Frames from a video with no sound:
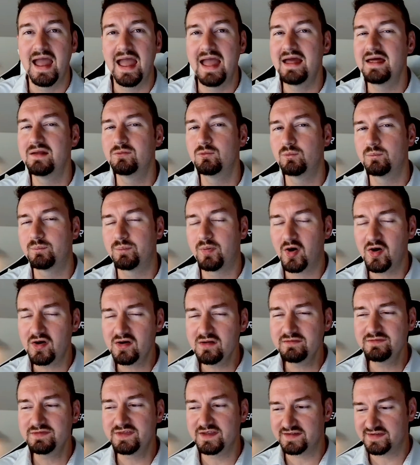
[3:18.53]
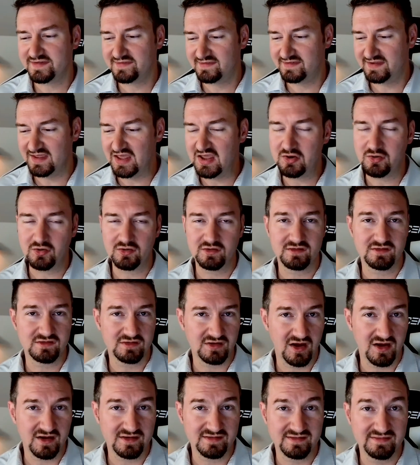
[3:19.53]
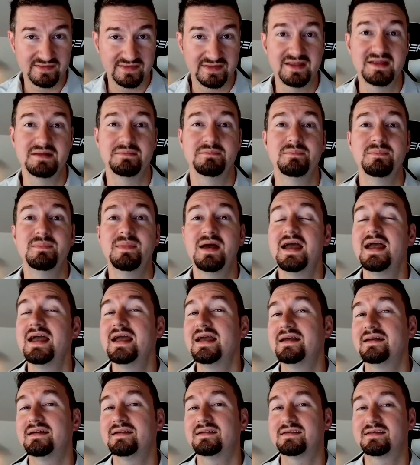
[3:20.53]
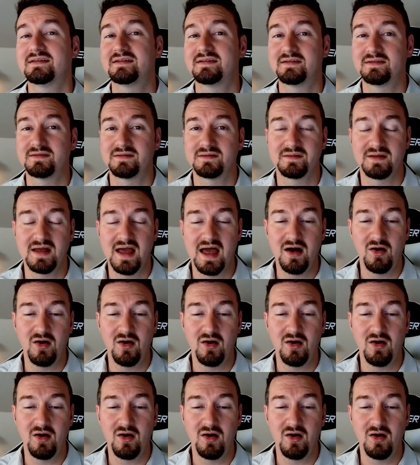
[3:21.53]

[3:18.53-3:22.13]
And part of the secret sauce that makes